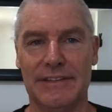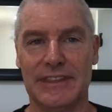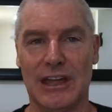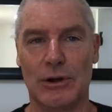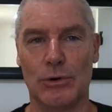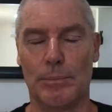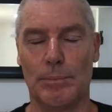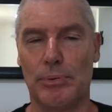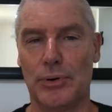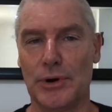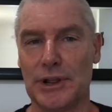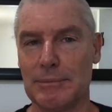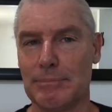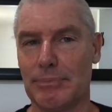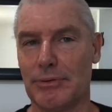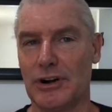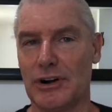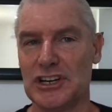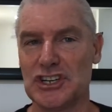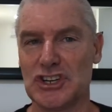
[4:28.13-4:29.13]
they were putting
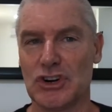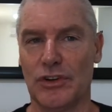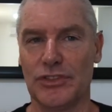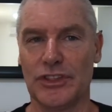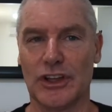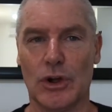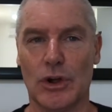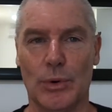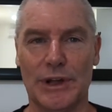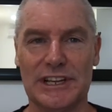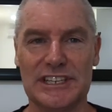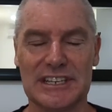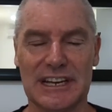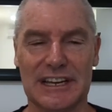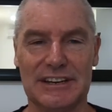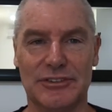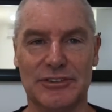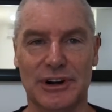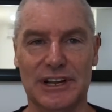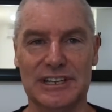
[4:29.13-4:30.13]
pressure on the
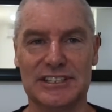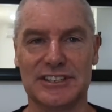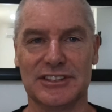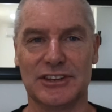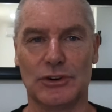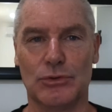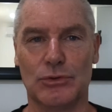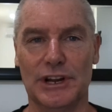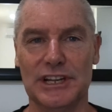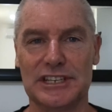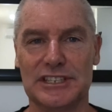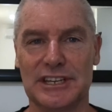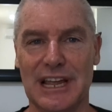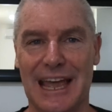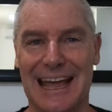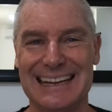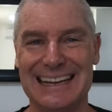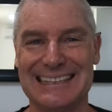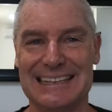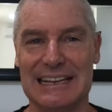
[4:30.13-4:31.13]
Queensland Reds, and the Reds'
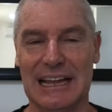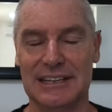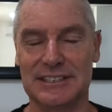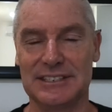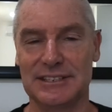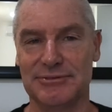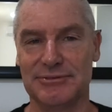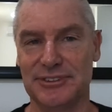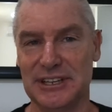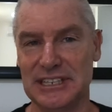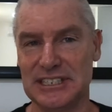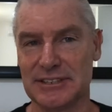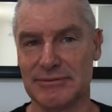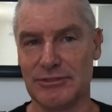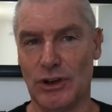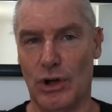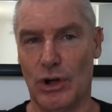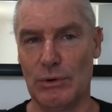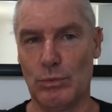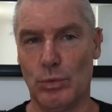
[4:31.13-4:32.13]
a
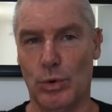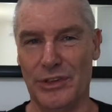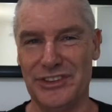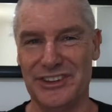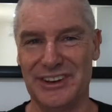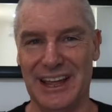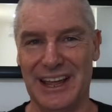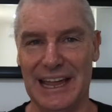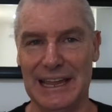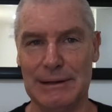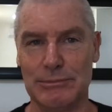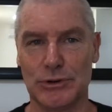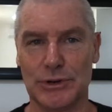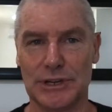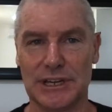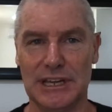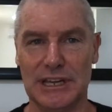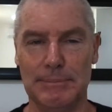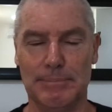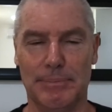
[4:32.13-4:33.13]
defensive line wasn't able
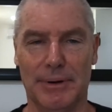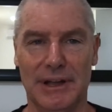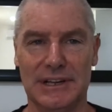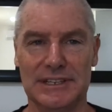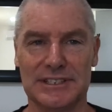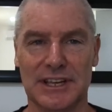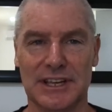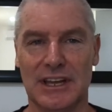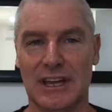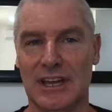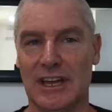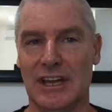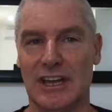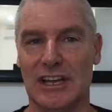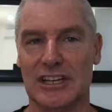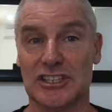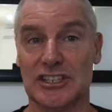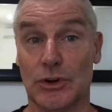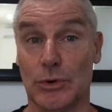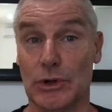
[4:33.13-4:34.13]
to keep pace.
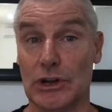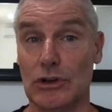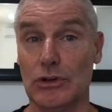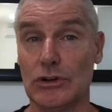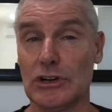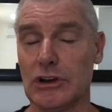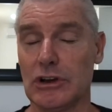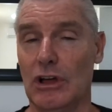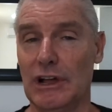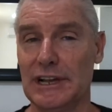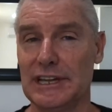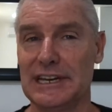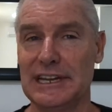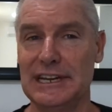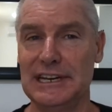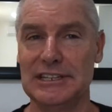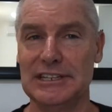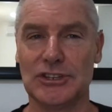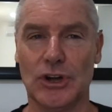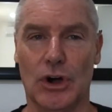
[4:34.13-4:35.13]
So it looked like at
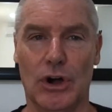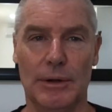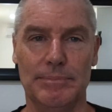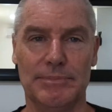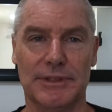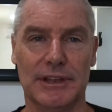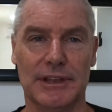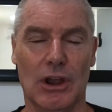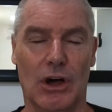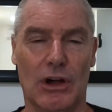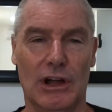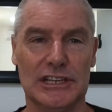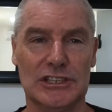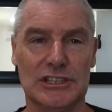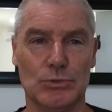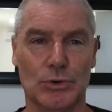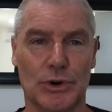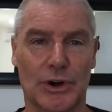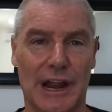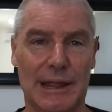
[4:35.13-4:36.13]
any time the
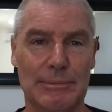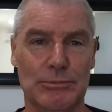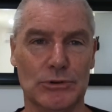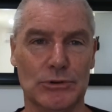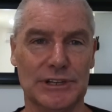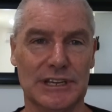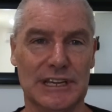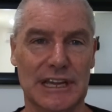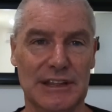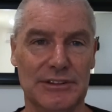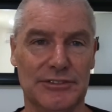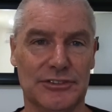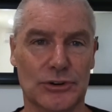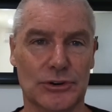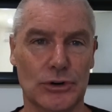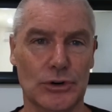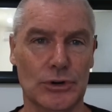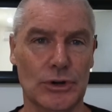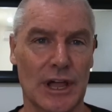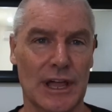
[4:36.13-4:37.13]
Lions were able to get
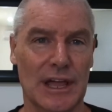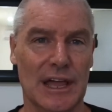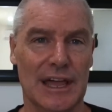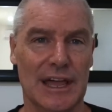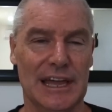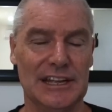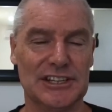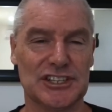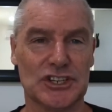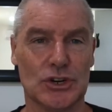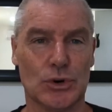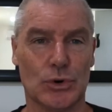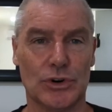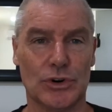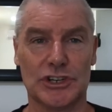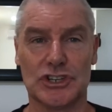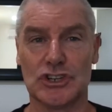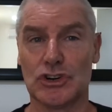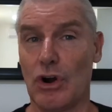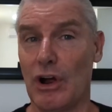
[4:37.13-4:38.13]
through and
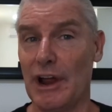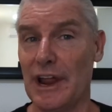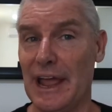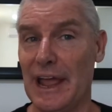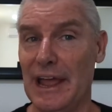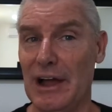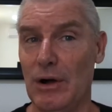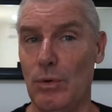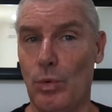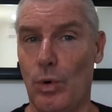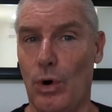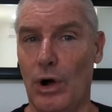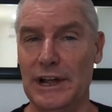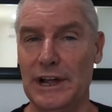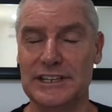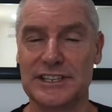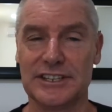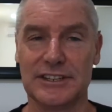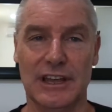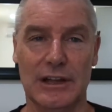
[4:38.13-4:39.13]
score a try out
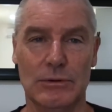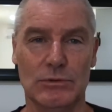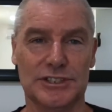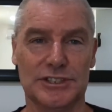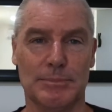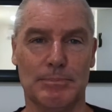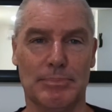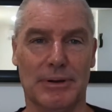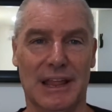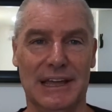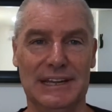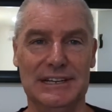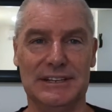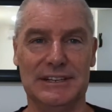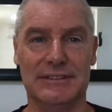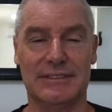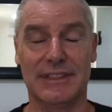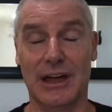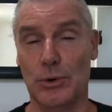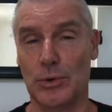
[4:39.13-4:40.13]
wide. So that was a play
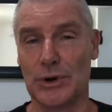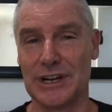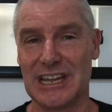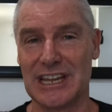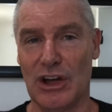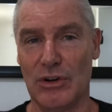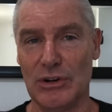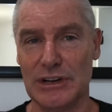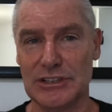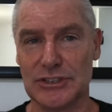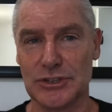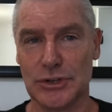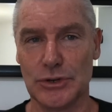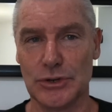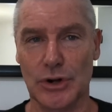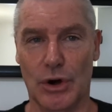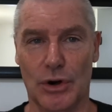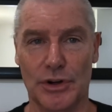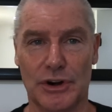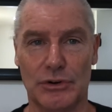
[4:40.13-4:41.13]
they were going
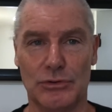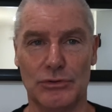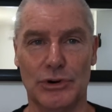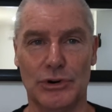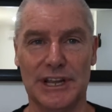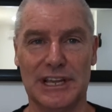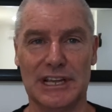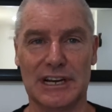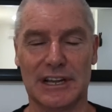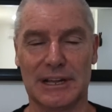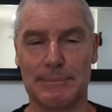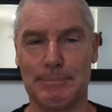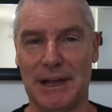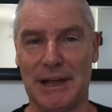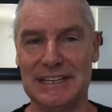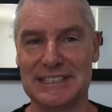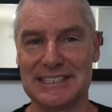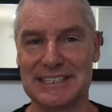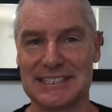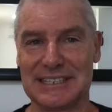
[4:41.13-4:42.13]
to on a regular
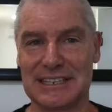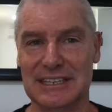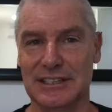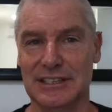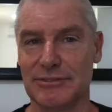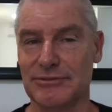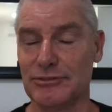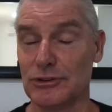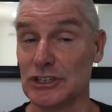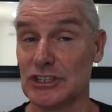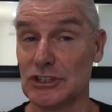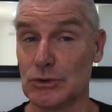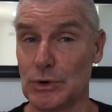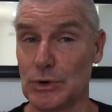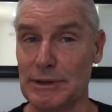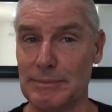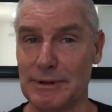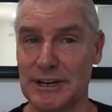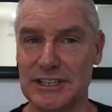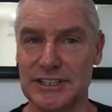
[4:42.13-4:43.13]
basis in the first
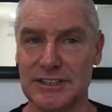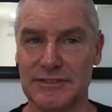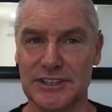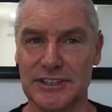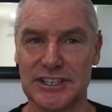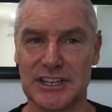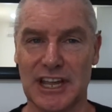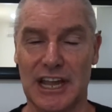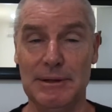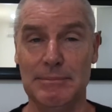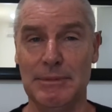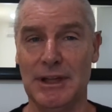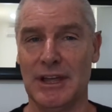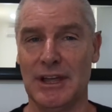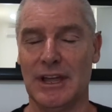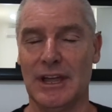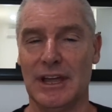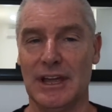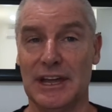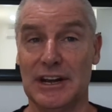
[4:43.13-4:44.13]
20 minutes of this game,
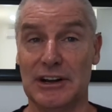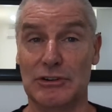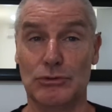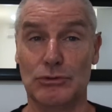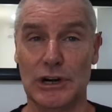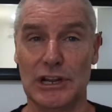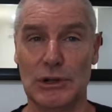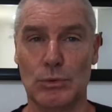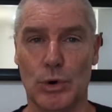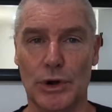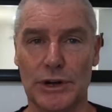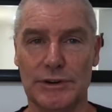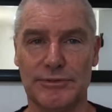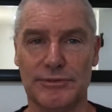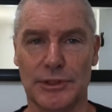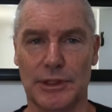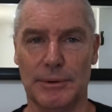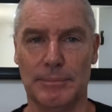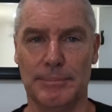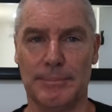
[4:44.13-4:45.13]
and it really
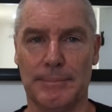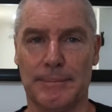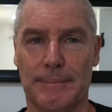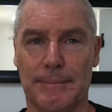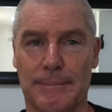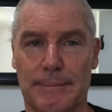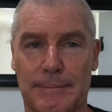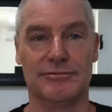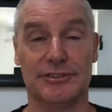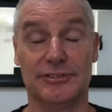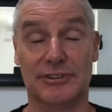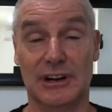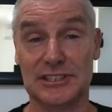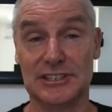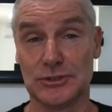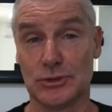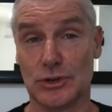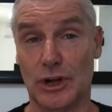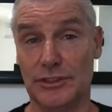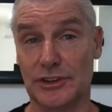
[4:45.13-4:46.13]
worked for them. Finn
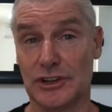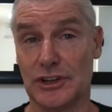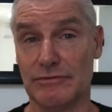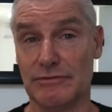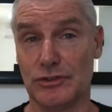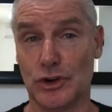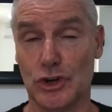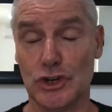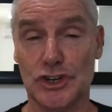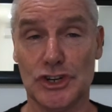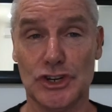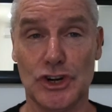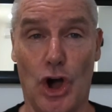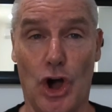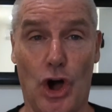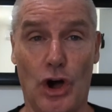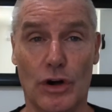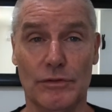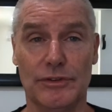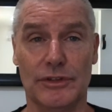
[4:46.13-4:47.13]
Russell got the conversion
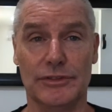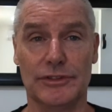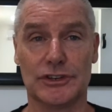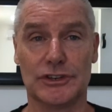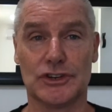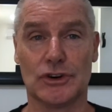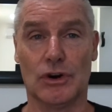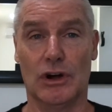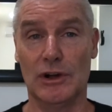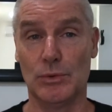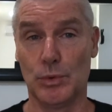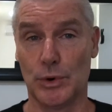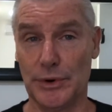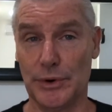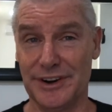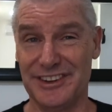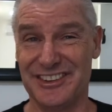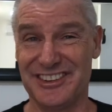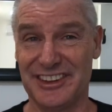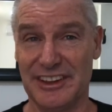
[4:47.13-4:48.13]
of the try.
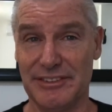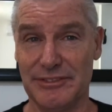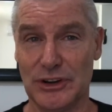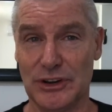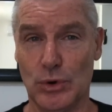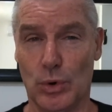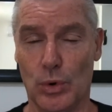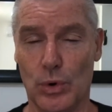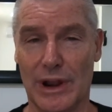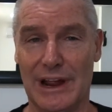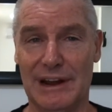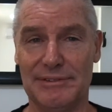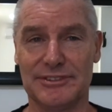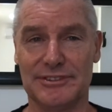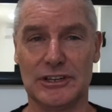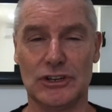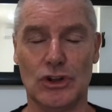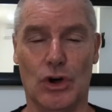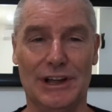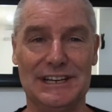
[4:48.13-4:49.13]
We're at 7-0
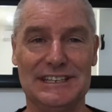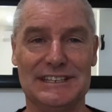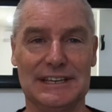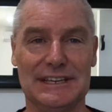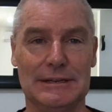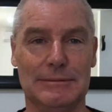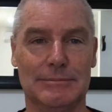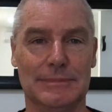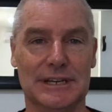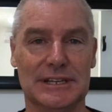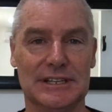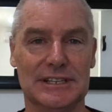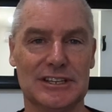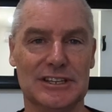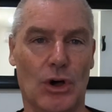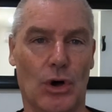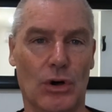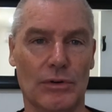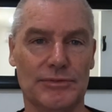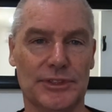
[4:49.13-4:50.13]
after 19
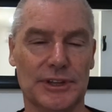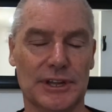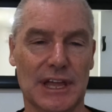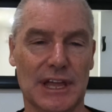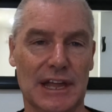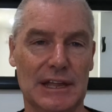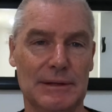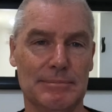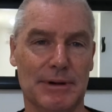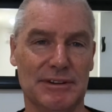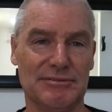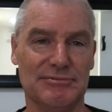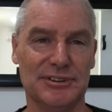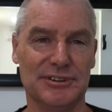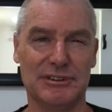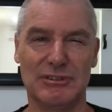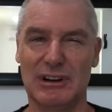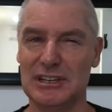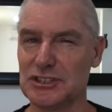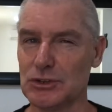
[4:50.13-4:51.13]
minutes of the game, but
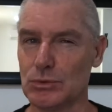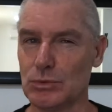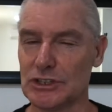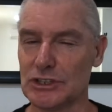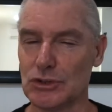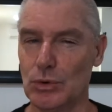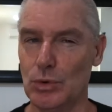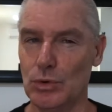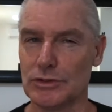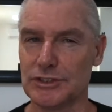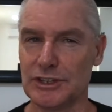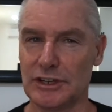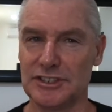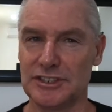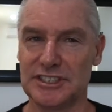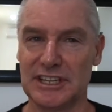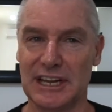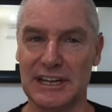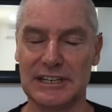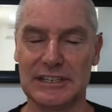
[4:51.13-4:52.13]
Finn Russell was also
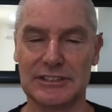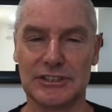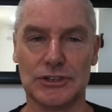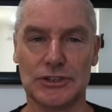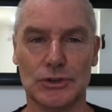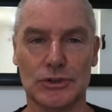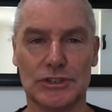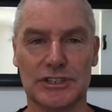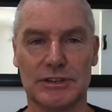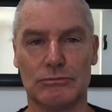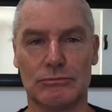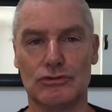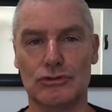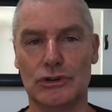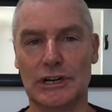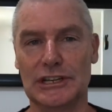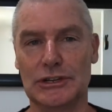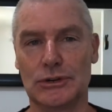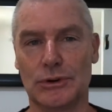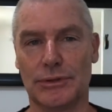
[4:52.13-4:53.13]
starting to do some
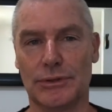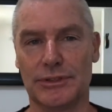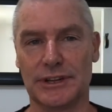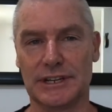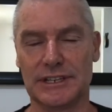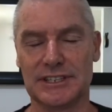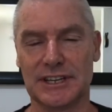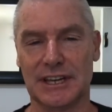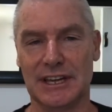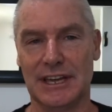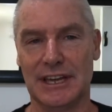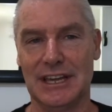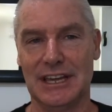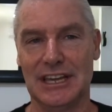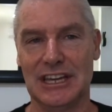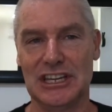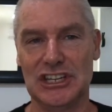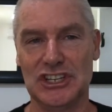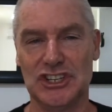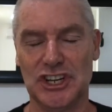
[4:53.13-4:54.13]
really good things
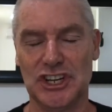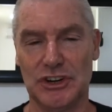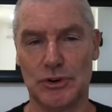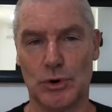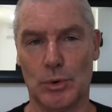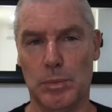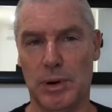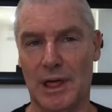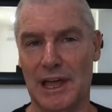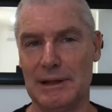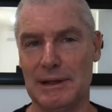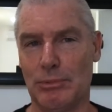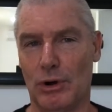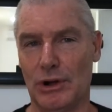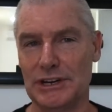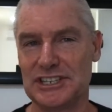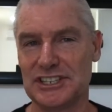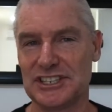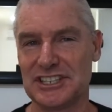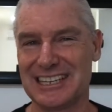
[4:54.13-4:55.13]
in general play
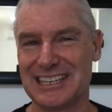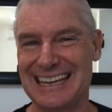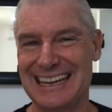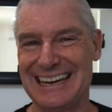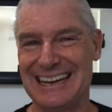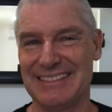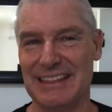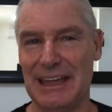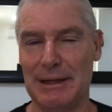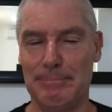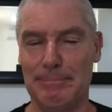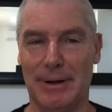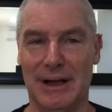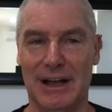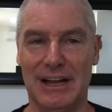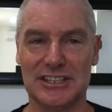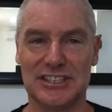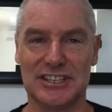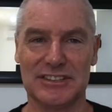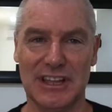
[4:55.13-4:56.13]
by just getting that
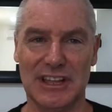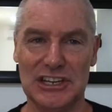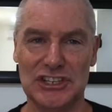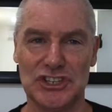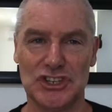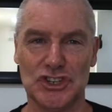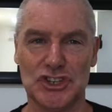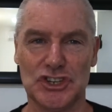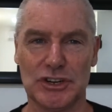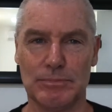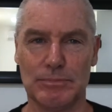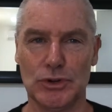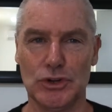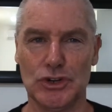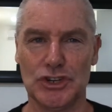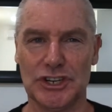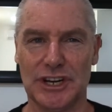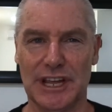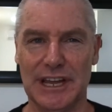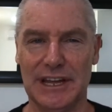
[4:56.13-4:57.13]
pass and that
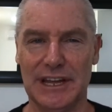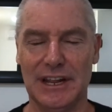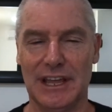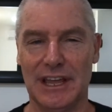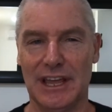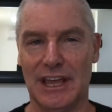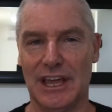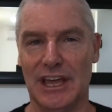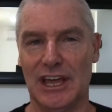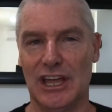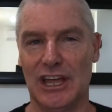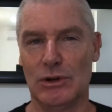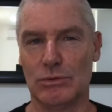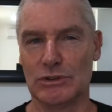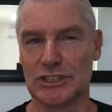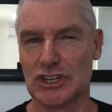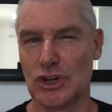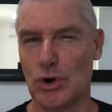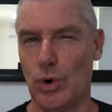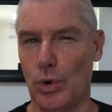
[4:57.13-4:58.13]
distribution out. He
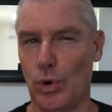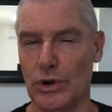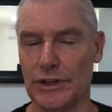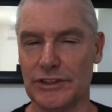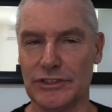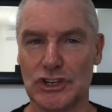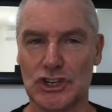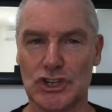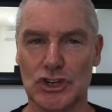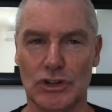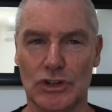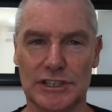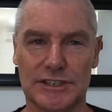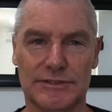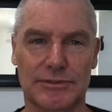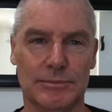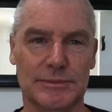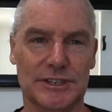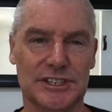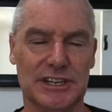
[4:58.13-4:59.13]
was calling the shots
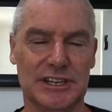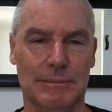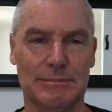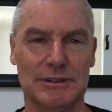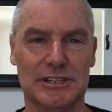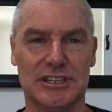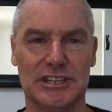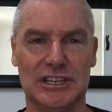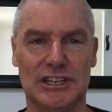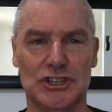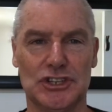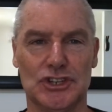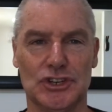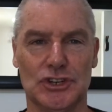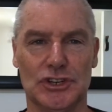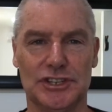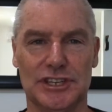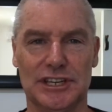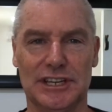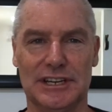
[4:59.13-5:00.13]
from his number 10
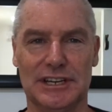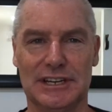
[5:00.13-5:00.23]
jersey,